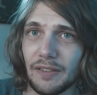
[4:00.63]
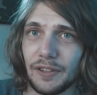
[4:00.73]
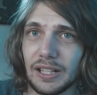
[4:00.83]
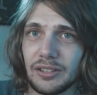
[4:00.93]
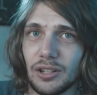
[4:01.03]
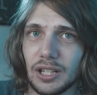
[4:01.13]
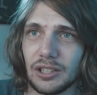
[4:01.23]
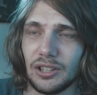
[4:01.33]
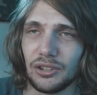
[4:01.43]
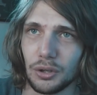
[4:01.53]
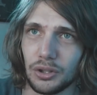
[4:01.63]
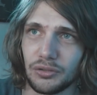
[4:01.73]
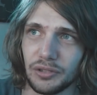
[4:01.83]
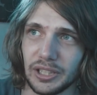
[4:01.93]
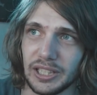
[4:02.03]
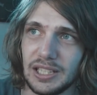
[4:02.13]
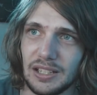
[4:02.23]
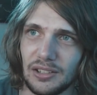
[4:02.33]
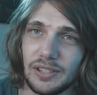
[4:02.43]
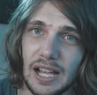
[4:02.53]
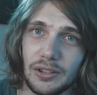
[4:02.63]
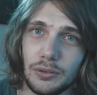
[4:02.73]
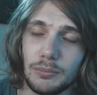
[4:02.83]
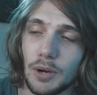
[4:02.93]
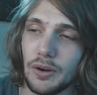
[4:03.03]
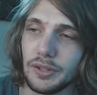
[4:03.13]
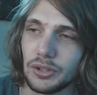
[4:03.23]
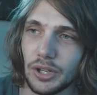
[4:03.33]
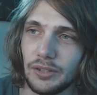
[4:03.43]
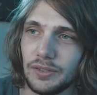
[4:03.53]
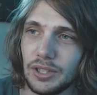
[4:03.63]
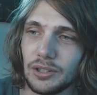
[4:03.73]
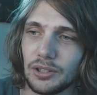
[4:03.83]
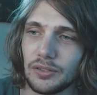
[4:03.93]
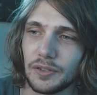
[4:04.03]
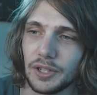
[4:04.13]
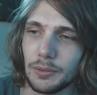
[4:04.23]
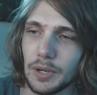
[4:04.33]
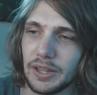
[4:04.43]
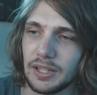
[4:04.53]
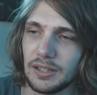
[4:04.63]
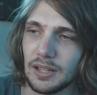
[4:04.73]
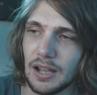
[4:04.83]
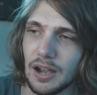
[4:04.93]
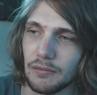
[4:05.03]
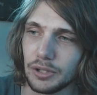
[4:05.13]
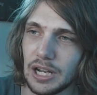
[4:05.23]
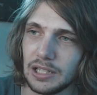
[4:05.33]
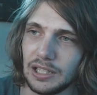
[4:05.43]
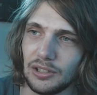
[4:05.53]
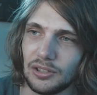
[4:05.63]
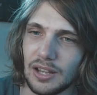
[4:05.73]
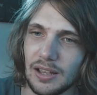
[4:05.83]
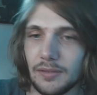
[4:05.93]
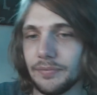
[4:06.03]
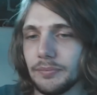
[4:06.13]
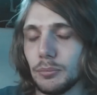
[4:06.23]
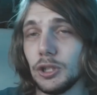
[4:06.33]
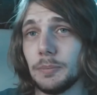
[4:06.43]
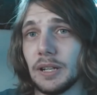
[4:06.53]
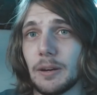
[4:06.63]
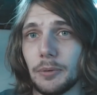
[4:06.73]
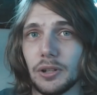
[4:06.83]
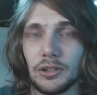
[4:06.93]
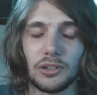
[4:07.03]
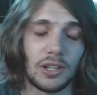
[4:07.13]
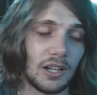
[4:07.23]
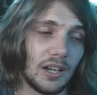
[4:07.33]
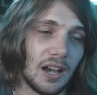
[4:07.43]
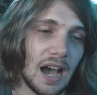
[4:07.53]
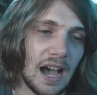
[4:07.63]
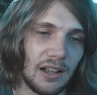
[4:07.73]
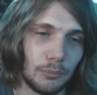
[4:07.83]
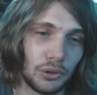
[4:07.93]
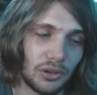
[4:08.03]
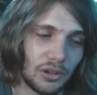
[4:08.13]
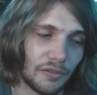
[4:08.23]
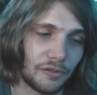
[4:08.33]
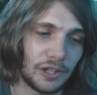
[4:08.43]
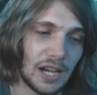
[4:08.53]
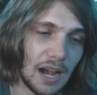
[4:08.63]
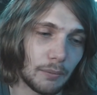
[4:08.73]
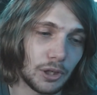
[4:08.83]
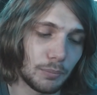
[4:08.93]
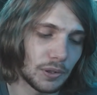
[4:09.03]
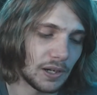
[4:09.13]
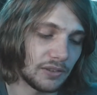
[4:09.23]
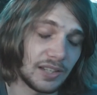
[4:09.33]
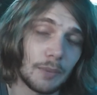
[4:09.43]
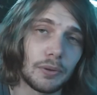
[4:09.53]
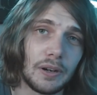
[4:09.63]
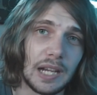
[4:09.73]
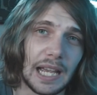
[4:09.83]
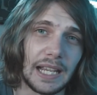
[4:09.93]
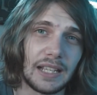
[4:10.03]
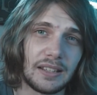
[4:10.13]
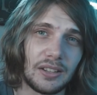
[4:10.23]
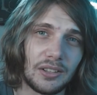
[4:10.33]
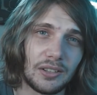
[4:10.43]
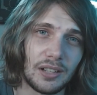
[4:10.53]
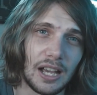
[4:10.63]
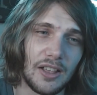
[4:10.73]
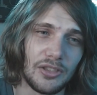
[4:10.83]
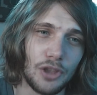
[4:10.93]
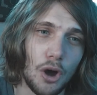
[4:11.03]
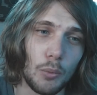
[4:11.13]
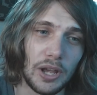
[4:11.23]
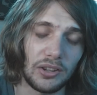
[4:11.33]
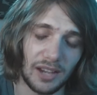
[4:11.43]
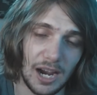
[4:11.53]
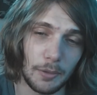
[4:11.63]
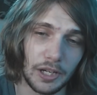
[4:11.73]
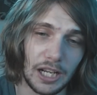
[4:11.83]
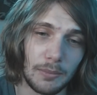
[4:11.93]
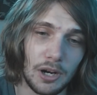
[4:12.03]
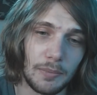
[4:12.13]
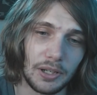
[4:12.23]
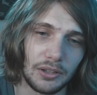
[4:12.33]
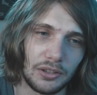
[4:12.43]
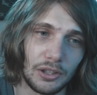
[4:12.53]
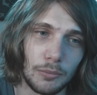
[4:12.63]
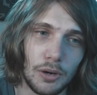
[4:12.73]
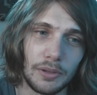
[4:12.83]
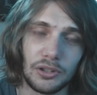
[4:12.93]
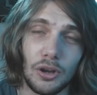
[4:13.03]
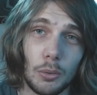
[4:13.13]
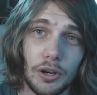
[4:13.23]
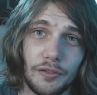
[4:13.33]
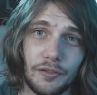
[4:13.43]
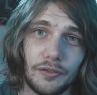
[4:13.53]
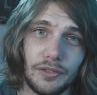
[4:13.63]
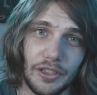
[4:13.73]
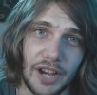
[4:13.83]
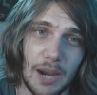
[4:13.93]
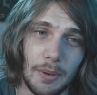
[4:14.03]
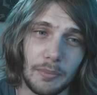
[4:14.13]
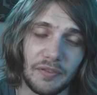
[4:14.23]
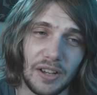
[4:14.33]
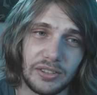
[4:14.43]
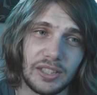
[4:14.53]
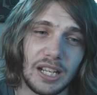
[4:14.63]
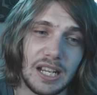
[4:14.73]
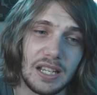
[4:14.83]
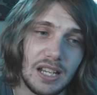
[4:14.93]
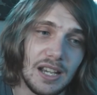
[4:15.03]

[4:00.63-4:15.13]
I think that's all I can discuss really. Is start doing more Unturned videos for when I run out of these multiplayer episodes. And Monster Hunter 3. I'm going to put it on temporary hiatus and not waste time on it anymore because at the moment it's not worth the time I'm investing in it.